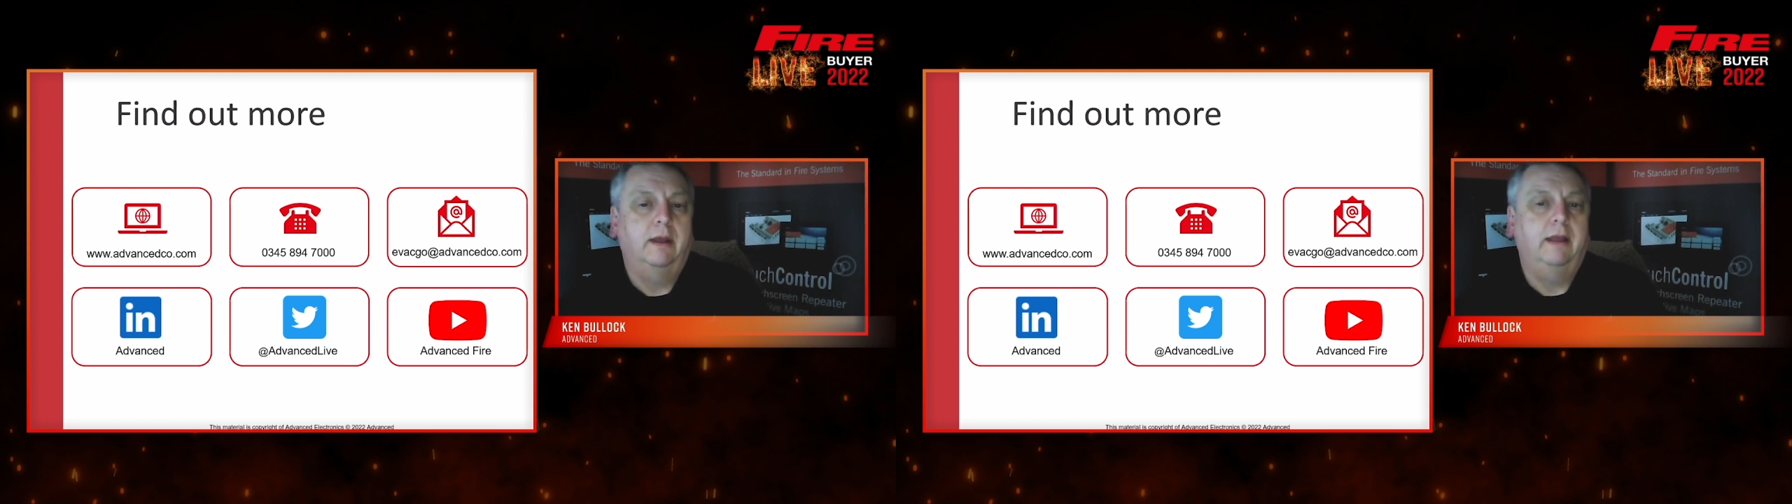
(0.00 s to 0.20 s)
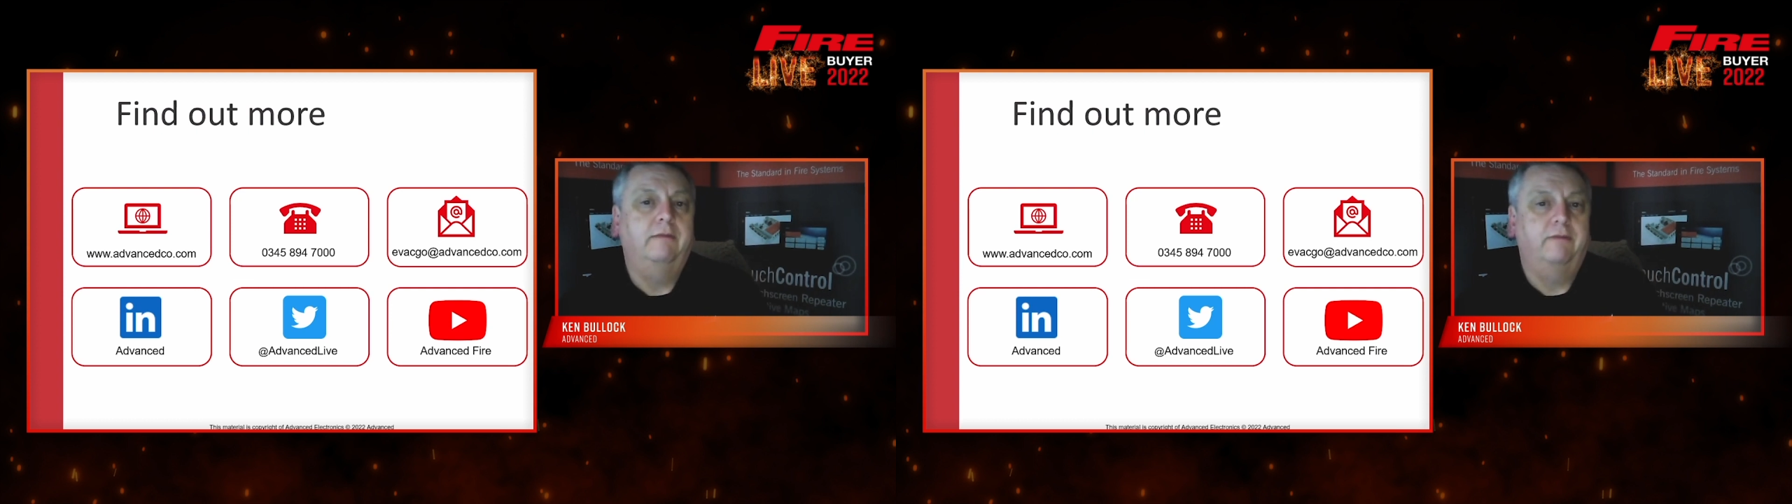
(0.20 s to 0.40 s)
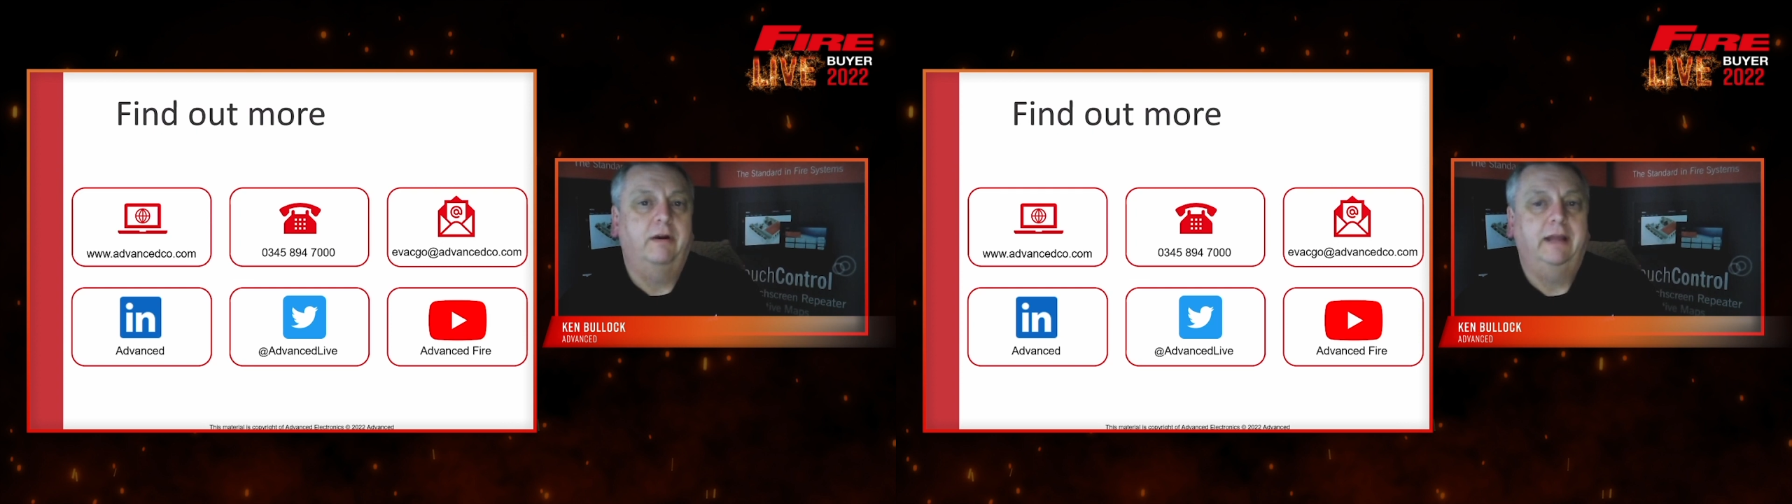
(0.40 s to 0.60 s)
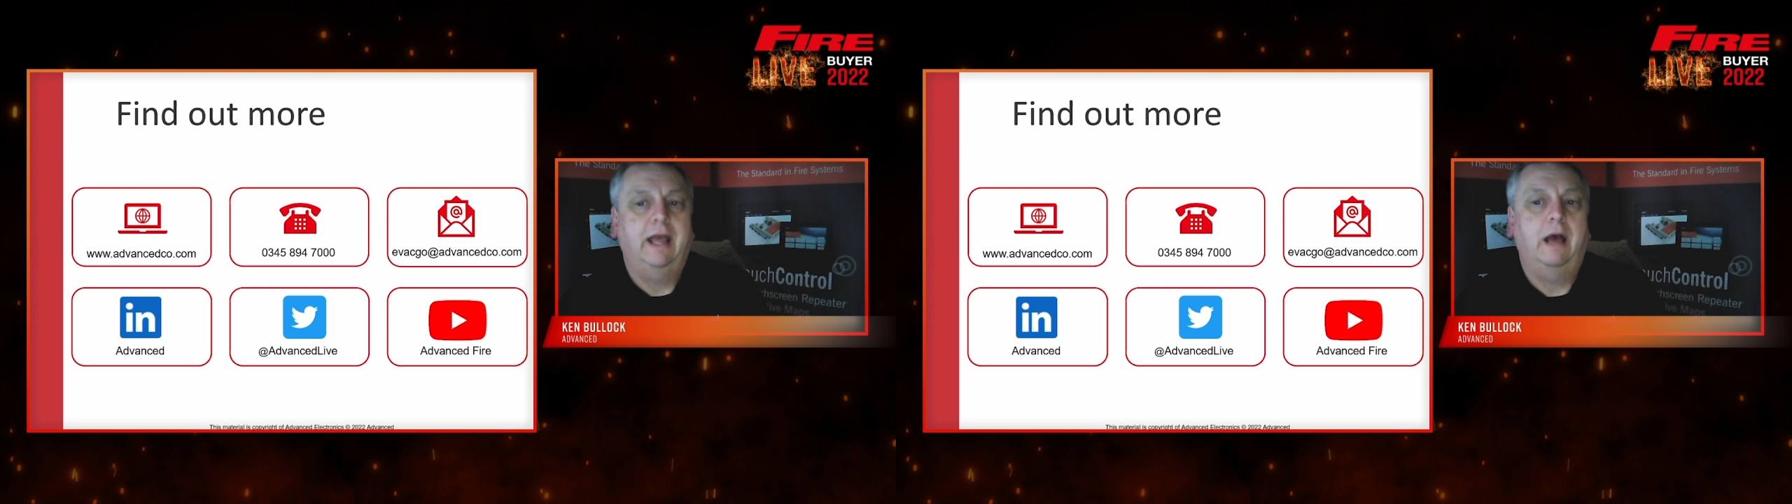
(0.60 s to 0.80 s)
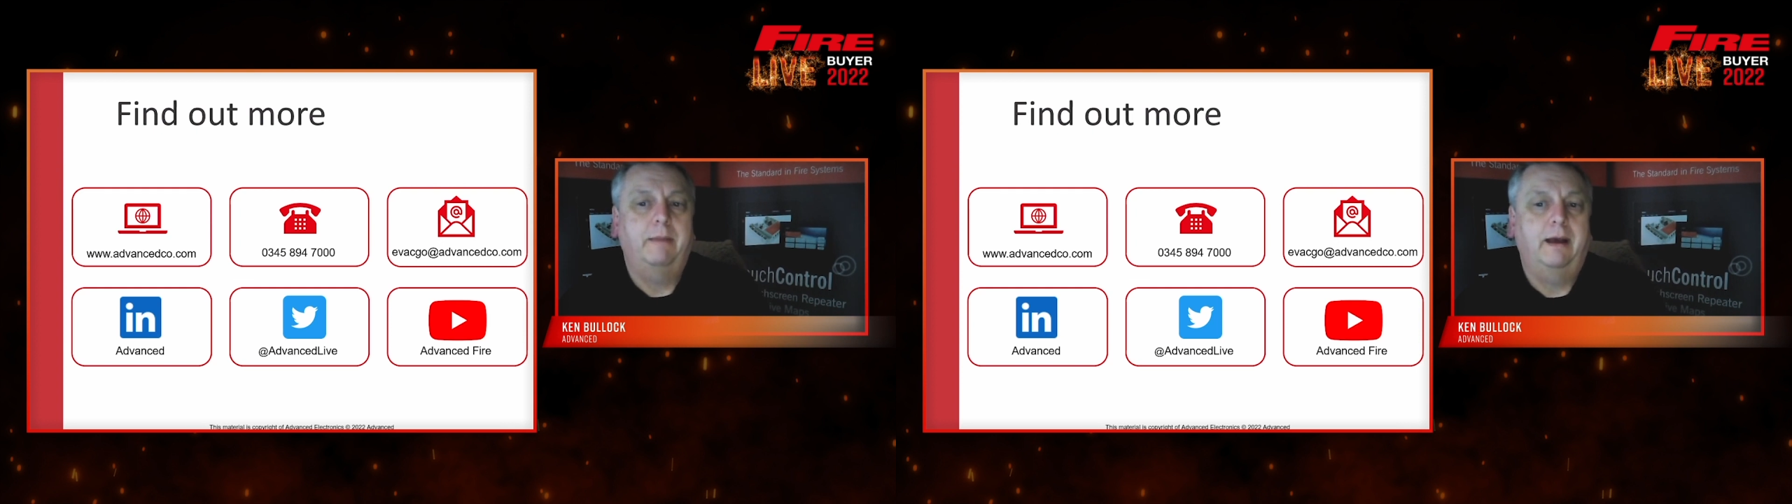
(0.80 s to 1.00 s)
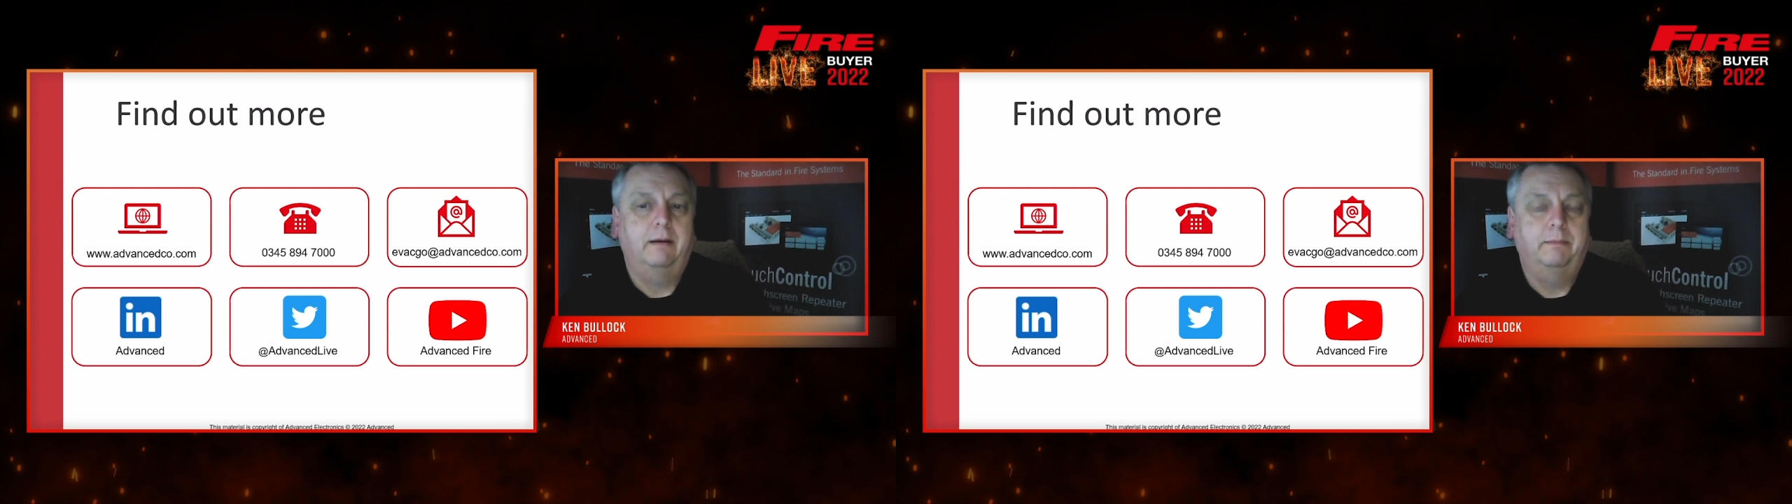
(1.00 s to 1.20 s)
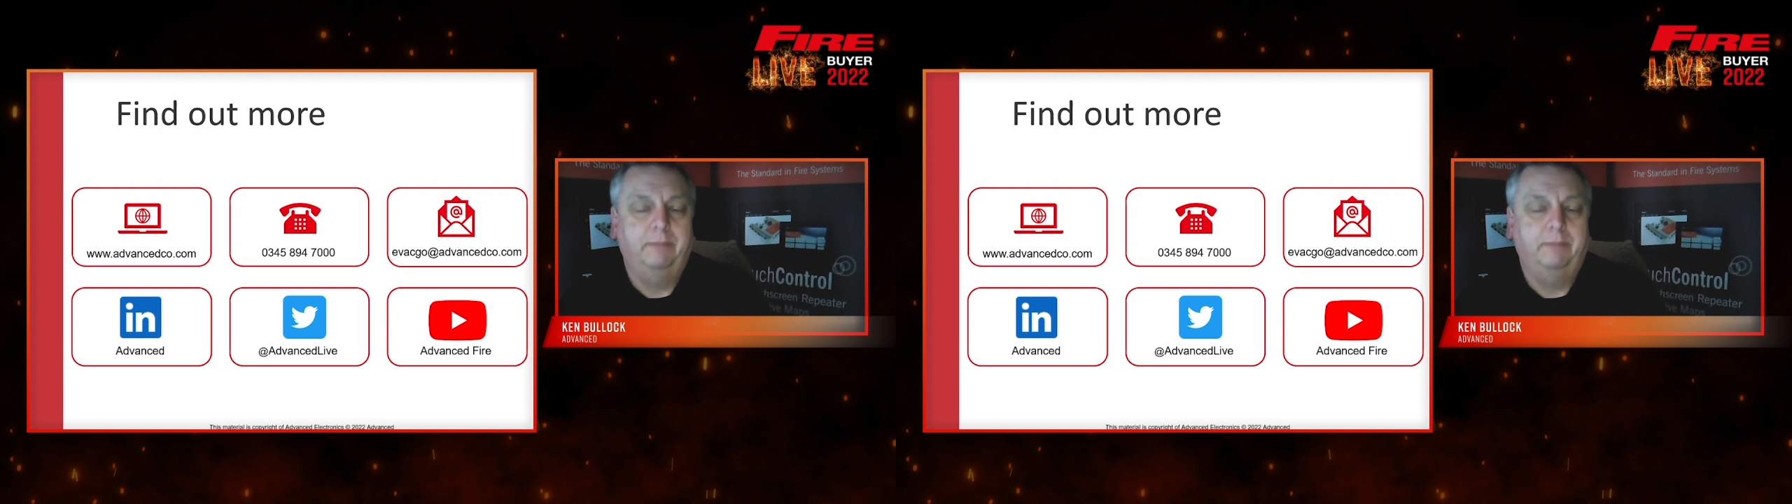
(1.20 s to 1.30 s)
in finding out about